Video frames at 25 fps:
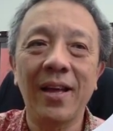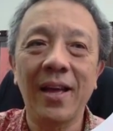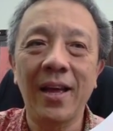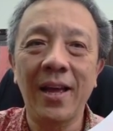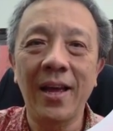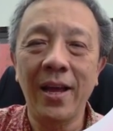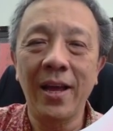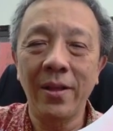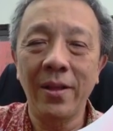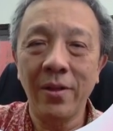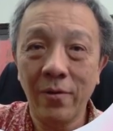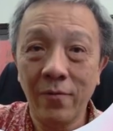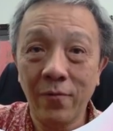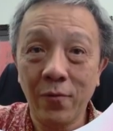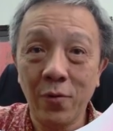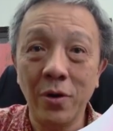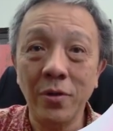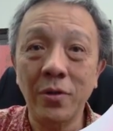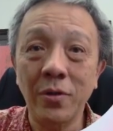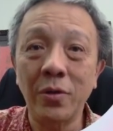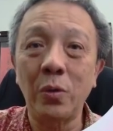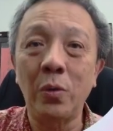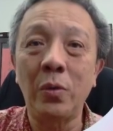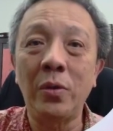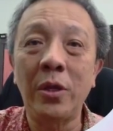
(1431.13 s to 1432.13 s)
And of
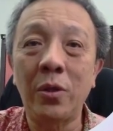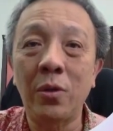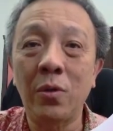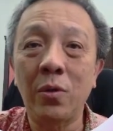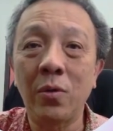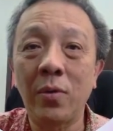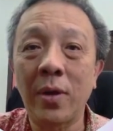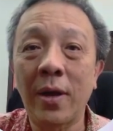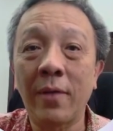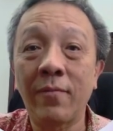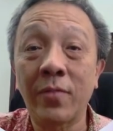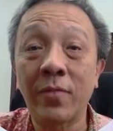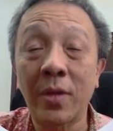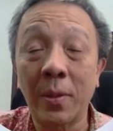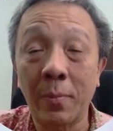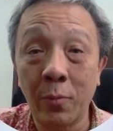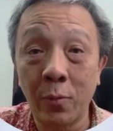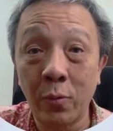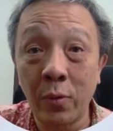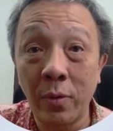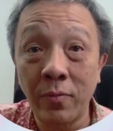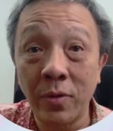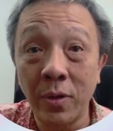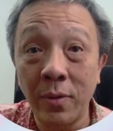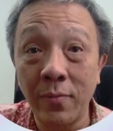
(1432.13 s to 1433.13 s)
course, you need to have
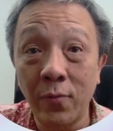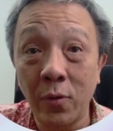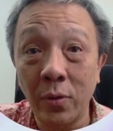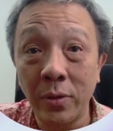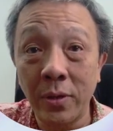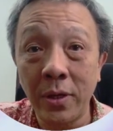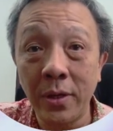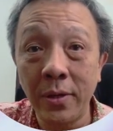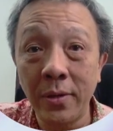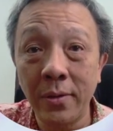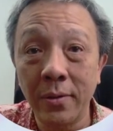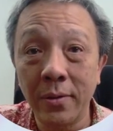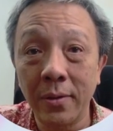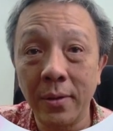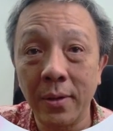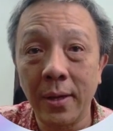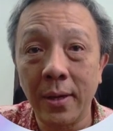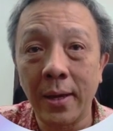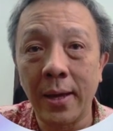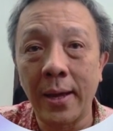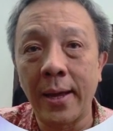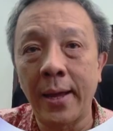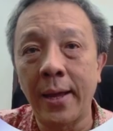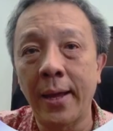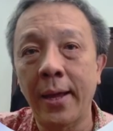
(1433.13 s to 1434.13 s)
subscription for this,
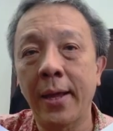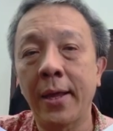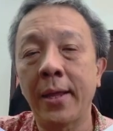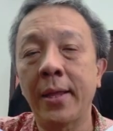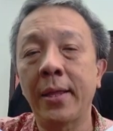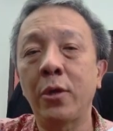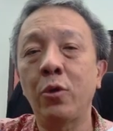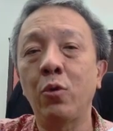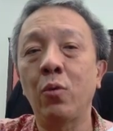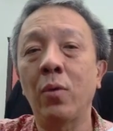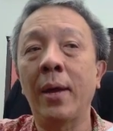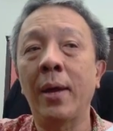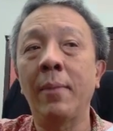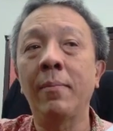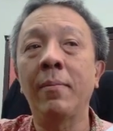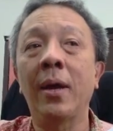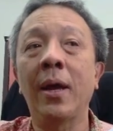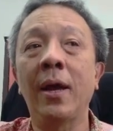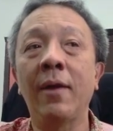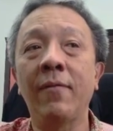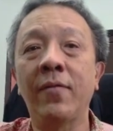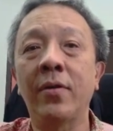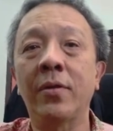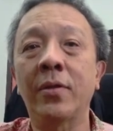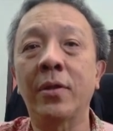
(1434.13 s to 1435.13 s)
and you
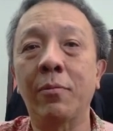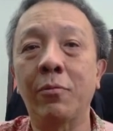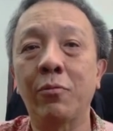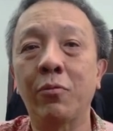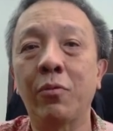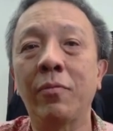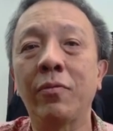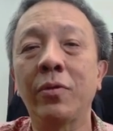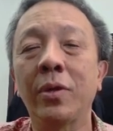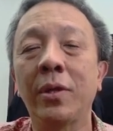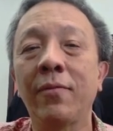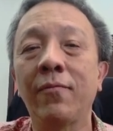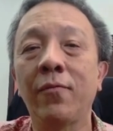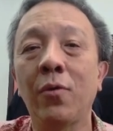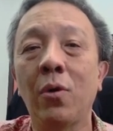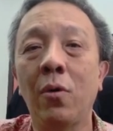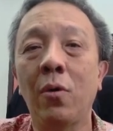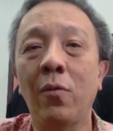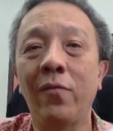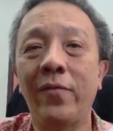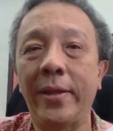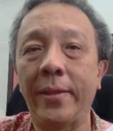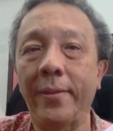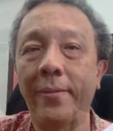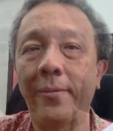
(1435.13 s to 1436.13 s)
have a subscription for
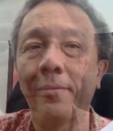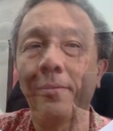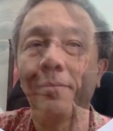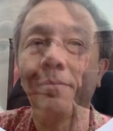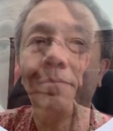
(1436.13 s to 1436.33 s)
Ovid.